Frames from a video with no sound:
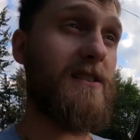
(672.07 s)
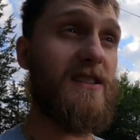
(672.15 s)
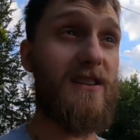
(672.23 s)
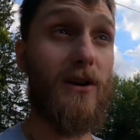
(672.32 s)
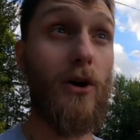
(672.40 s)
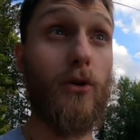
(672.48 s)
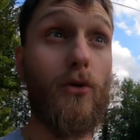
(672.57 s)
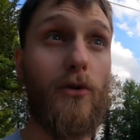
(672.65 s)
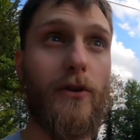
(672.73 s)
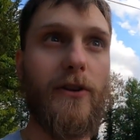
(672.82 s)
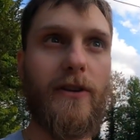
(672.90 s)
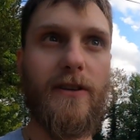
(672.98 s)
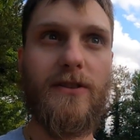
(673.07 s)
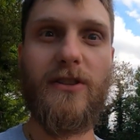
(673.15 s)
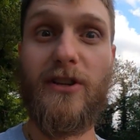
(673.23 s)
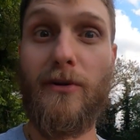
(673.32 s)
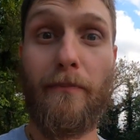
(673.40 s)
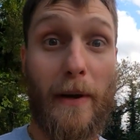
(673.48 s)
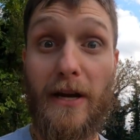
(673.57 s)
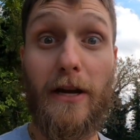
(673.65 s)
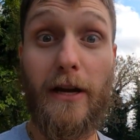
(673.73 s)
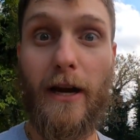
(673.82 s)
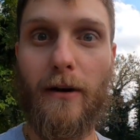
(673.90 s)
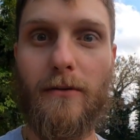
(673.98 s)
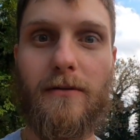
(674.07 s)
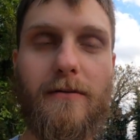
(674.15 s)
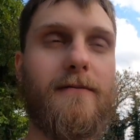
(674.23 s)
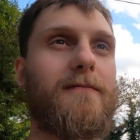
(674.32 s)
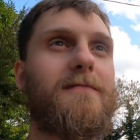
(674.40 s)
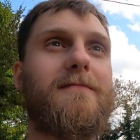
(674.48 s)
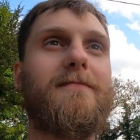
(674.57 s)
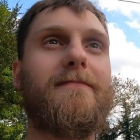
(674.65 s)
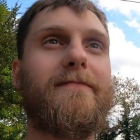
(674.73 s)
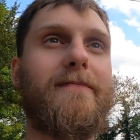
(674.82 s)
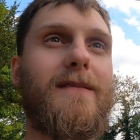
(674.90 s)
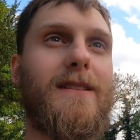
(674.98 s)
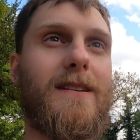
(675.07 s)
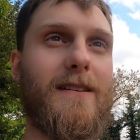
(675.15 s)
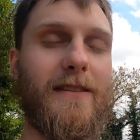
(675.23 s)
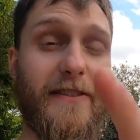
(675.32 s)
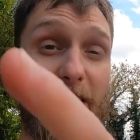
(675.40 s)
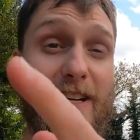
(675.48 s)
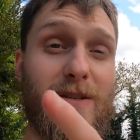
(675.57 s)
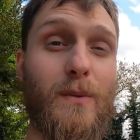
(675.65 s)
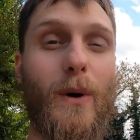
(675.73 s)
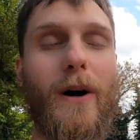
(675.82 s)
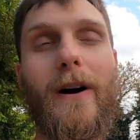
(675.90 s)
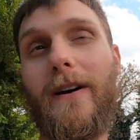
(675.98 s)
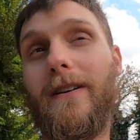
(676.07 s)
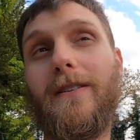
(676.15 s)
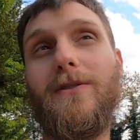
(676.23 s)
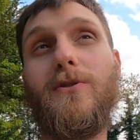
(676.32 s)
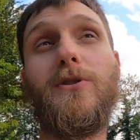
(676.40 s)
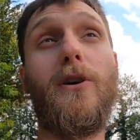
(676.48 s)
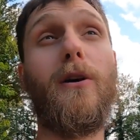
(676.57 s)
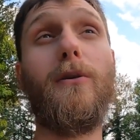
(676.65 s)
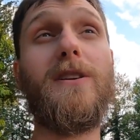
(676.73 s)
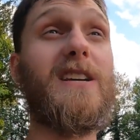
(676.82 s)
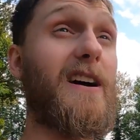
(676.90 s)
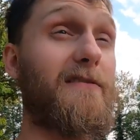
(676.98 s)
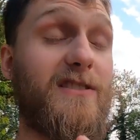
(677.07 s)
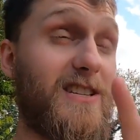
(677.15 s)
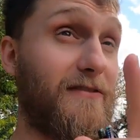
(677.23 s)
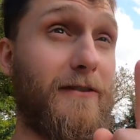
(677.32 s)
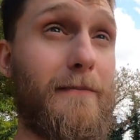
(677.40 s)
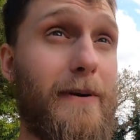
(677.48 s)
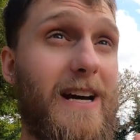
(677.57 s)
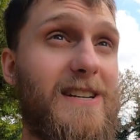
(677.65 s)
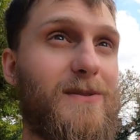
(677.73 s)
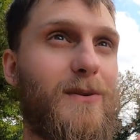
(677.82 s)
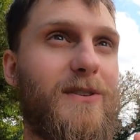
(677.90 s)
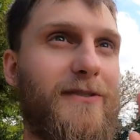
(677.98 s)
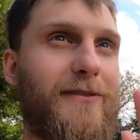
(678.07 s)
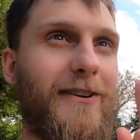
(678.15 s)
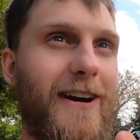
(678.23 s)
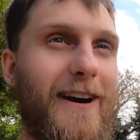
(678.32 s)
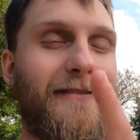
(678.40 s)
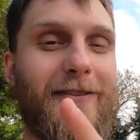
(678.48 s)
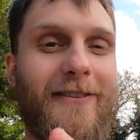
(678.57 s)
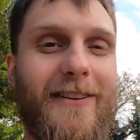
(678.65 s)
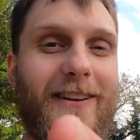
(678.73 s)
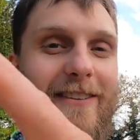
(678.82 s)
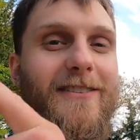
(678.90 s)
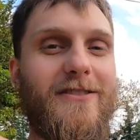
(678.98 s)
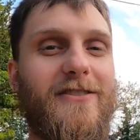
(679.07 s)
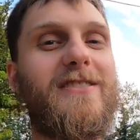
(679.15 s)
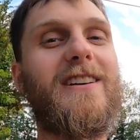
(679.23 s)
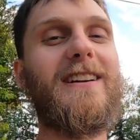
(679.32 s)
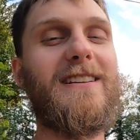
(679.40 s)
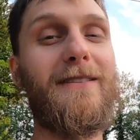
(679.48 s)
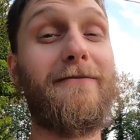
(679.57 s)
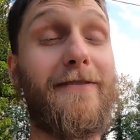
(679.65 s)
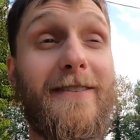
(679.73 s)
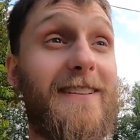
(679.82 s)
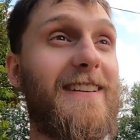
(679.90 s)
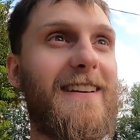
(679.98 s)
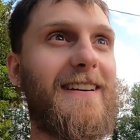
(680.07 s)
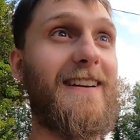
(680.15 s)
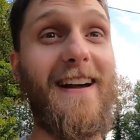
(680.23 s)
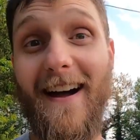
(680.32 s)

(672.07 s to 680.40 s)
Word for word: into other things like your bank account. That's why you should always have different passwords for everything. There's your tech tip for today.